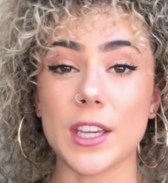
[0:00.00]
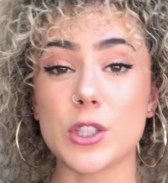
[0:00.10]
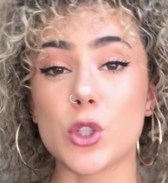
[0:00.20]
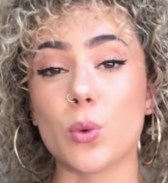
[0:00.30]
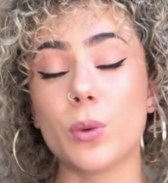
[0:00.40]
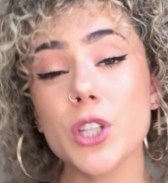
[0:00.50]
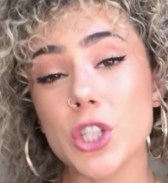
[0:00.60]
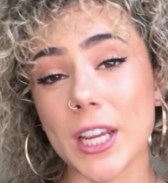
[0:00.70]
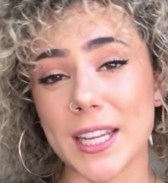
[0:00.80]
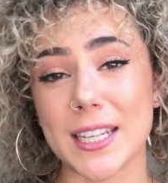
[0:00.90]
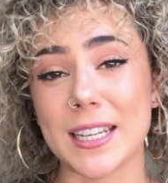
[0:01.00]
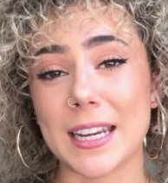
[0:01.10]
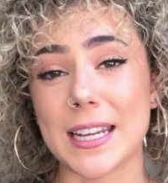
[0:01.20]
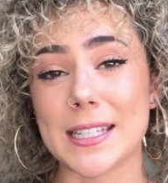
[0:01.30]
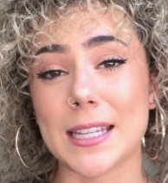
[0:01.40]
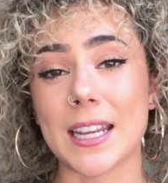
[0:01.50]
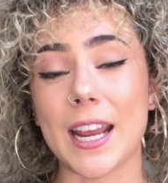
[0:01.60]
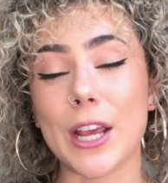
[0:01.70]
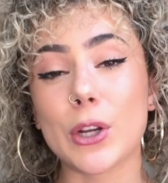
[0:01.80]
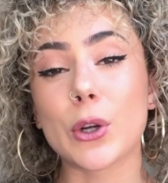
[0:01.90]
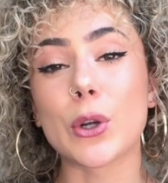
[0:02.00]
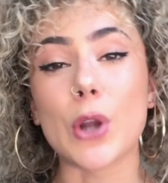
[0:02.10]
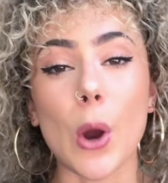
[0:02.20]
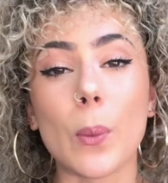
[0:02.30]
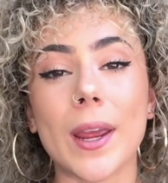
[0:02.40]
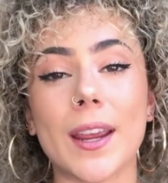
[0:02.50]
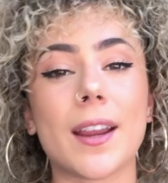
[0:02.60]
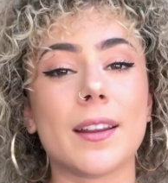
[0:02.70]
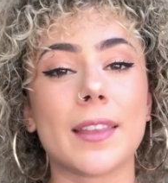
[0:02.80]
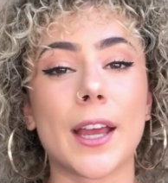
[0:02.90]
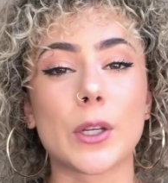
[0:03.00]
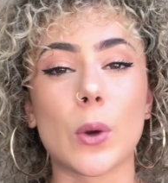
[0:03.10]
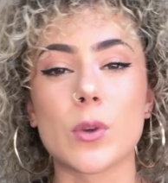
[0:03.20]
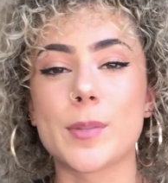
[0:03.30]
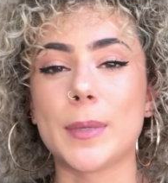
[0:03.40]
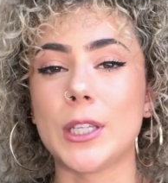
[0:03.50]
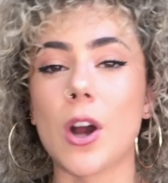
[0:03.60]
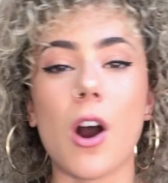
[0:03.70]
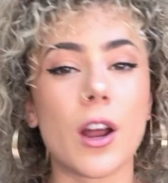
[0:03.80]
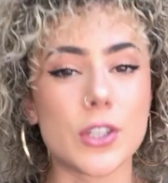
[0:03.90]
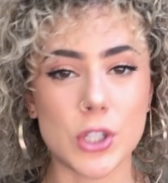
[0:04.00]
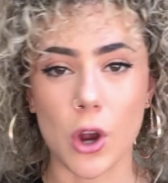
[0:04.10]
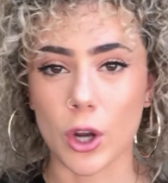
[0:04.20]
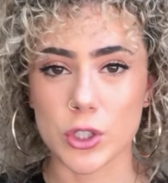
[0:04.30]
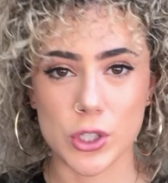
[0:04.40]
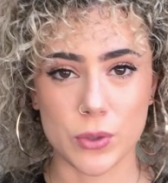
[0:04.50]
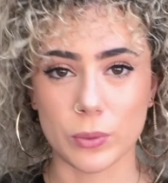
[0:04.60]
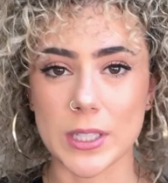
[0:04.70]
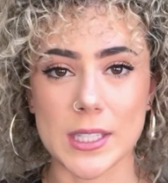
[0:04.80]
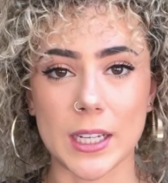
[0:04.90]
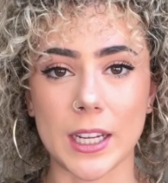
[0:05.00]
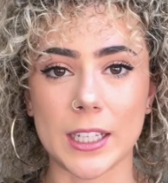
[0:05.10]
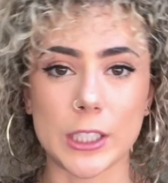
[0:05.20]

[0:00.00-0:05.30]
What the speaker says: Intuition is an inner knowing that goes beyond conscious reasoning.